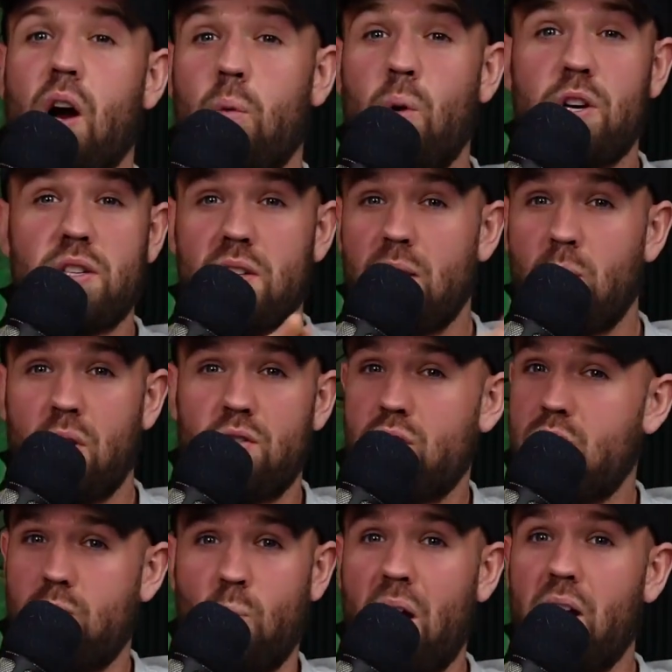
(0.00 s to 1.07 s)
I wish they were
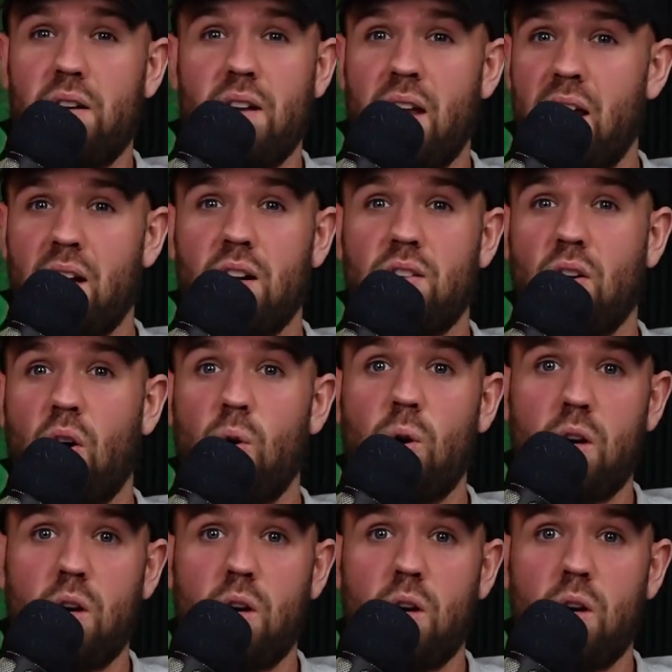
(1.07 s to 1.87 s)
just weren't there at all,